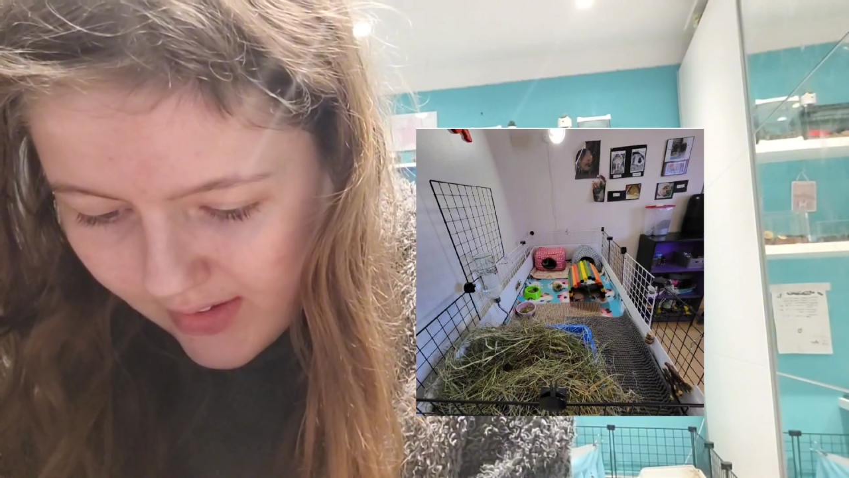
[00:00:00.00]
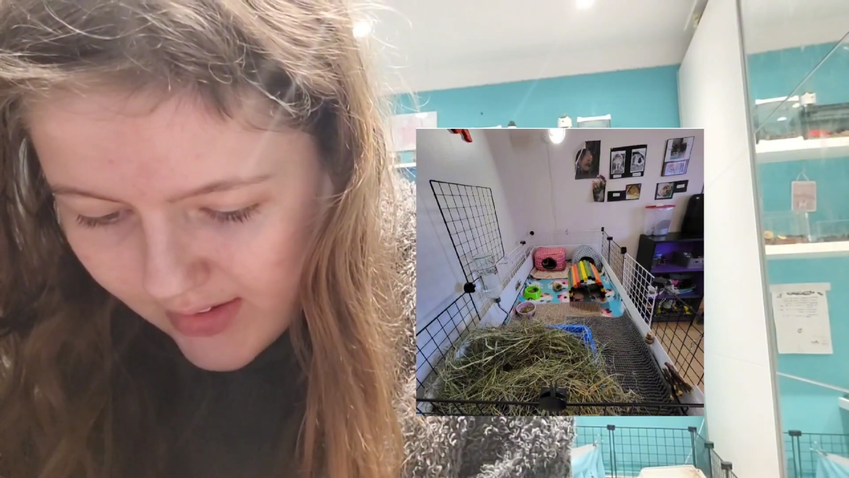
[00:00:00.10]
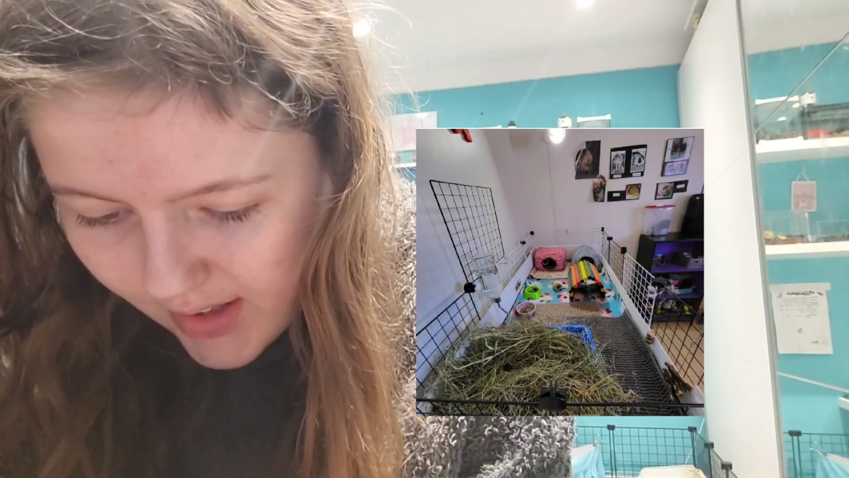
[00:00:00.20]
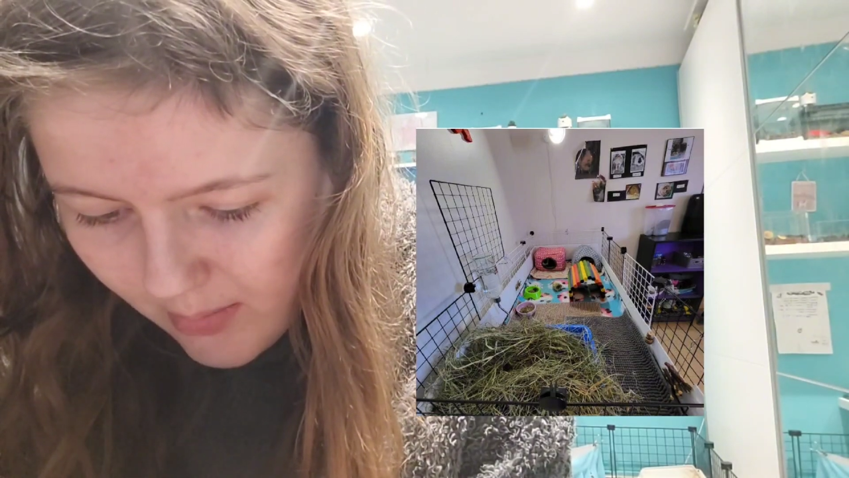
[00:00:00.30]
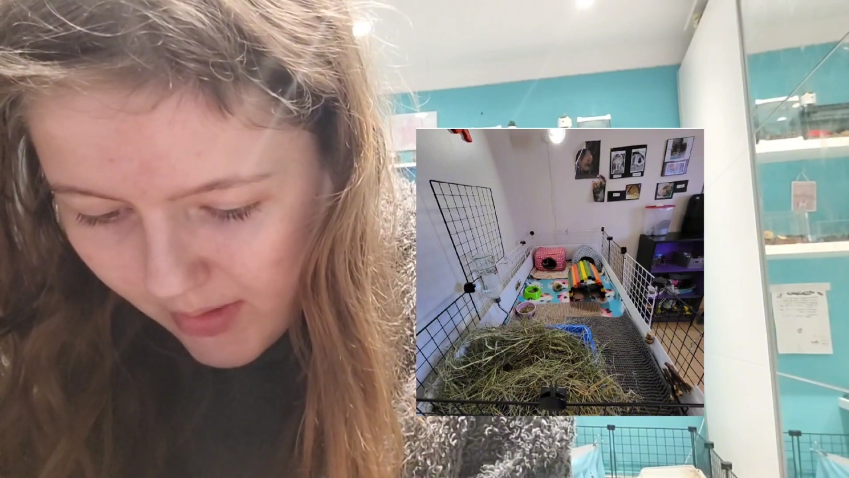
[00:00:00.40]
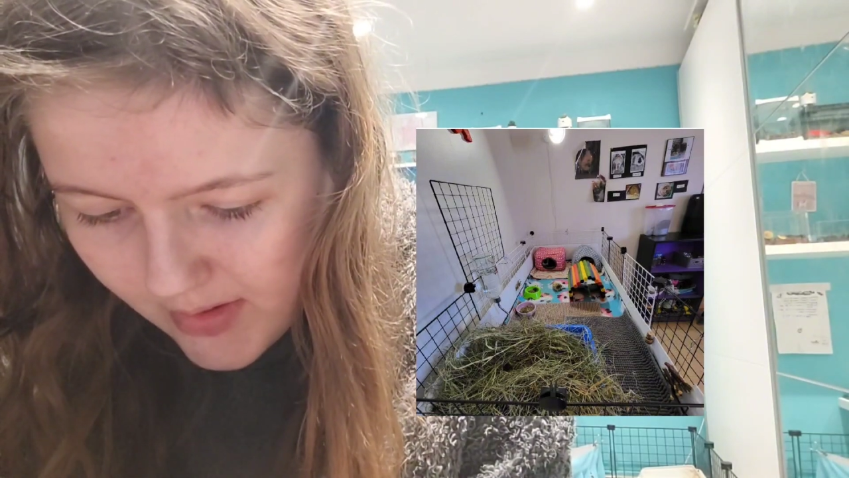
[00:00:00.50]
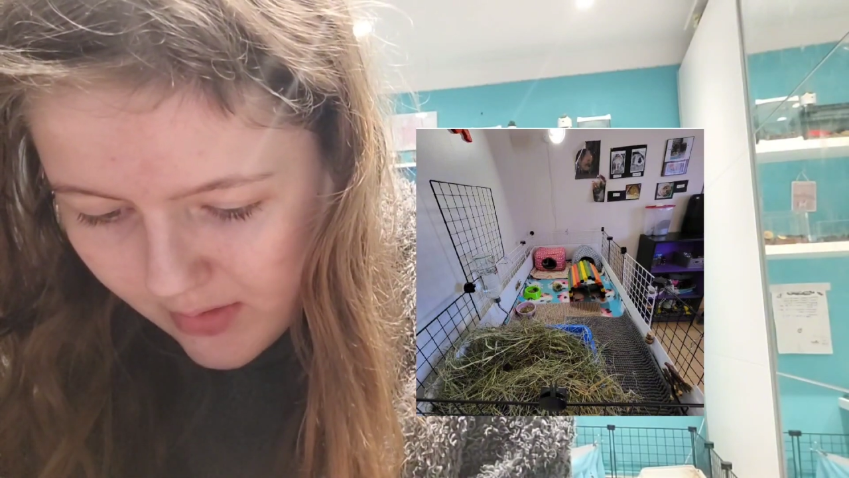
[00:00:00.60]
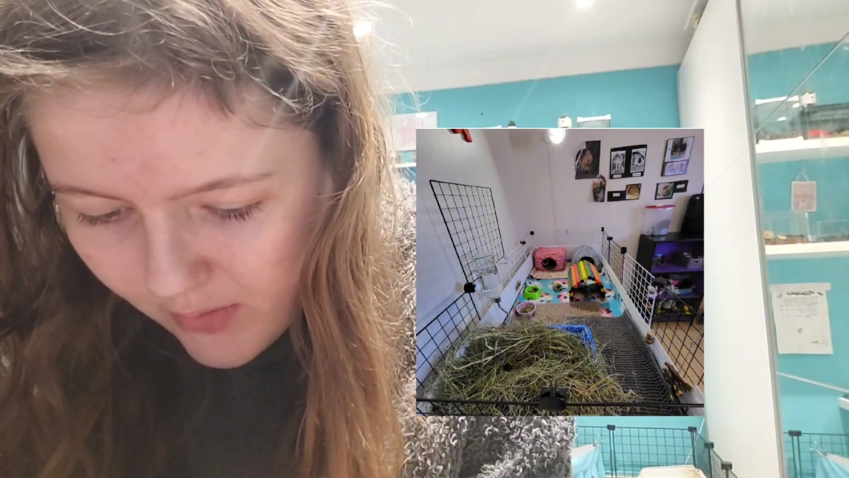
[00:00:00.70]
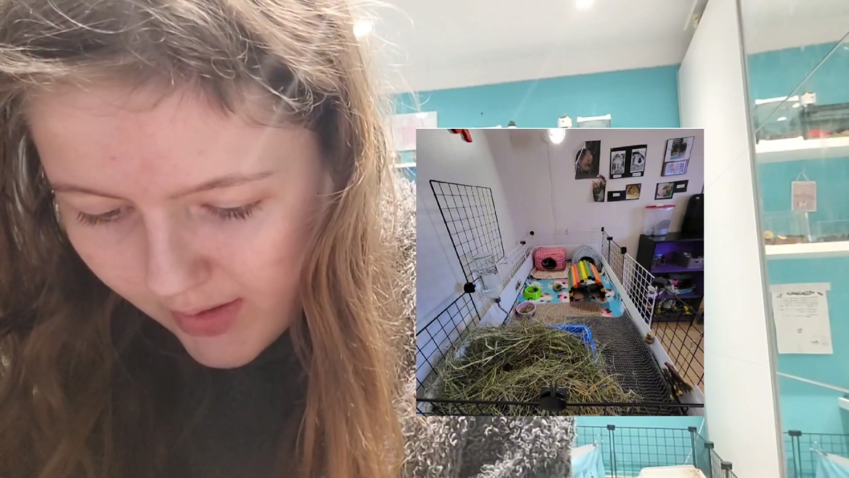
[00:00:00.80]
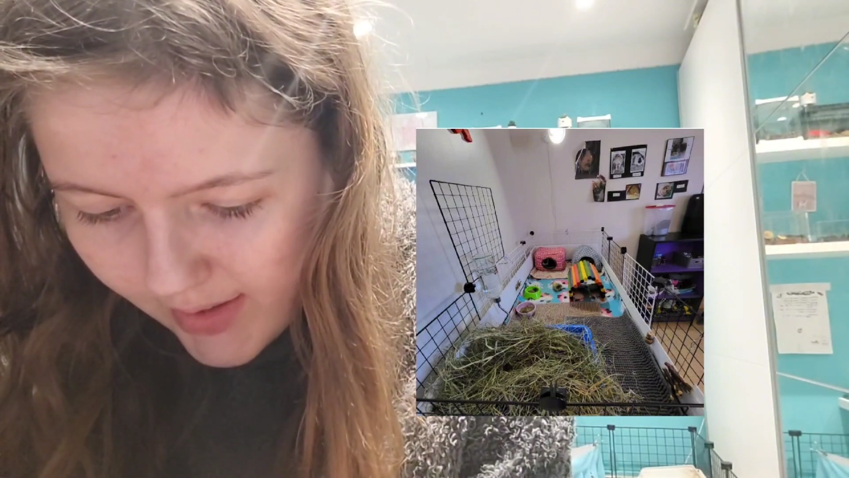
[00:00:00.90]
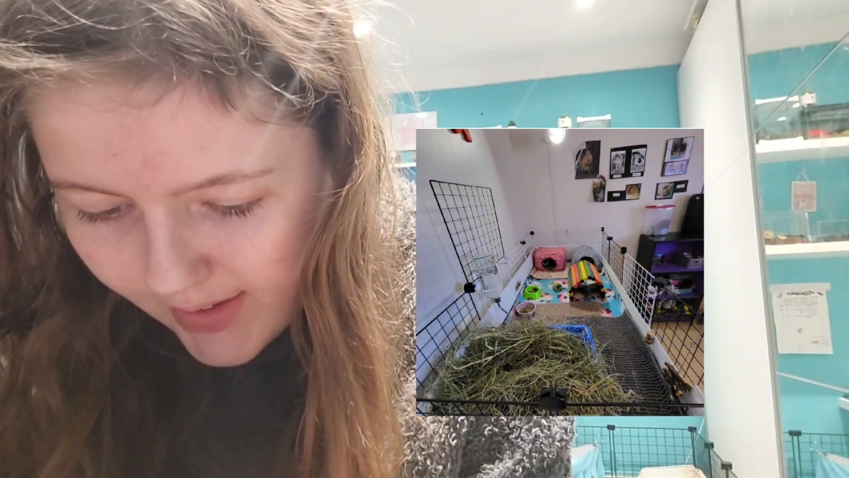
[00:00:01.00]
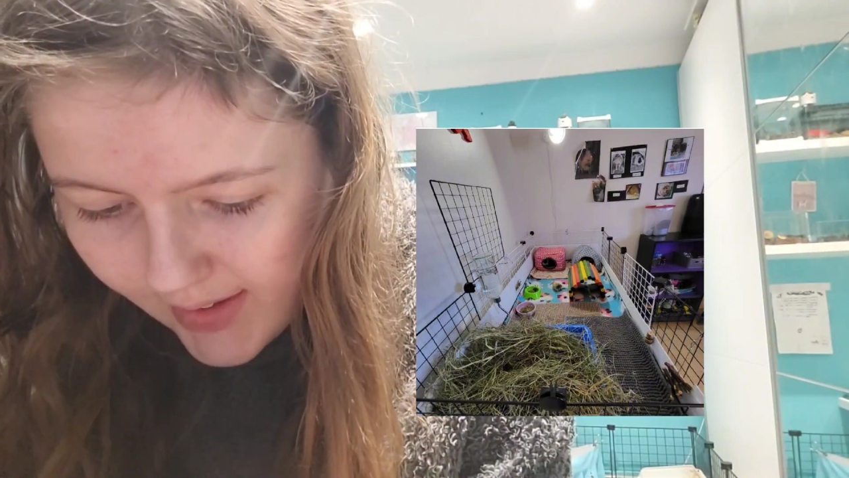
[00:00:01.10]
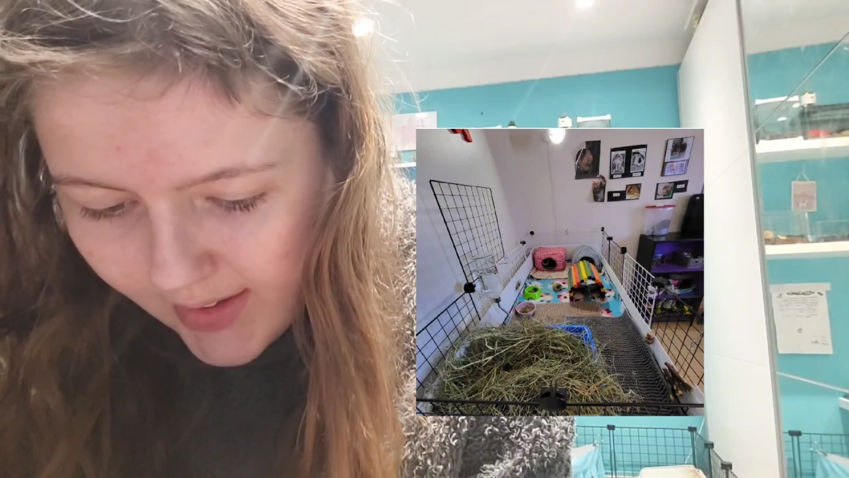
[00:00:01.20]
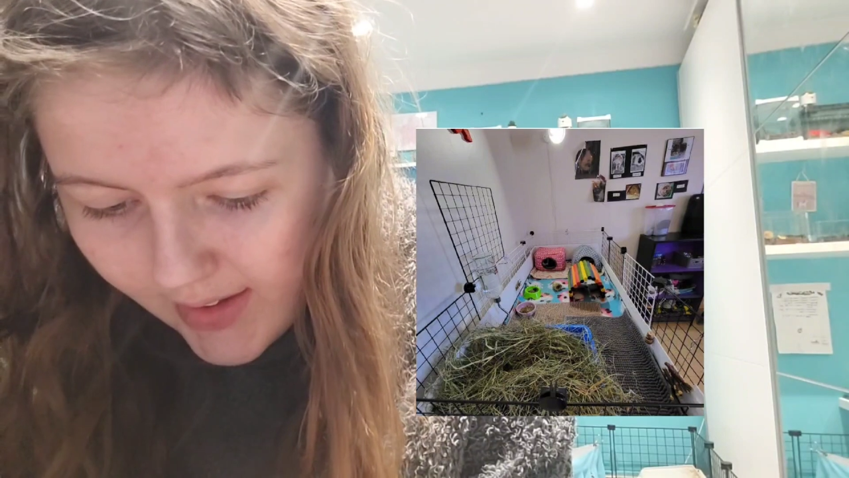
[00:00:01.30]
say about it really.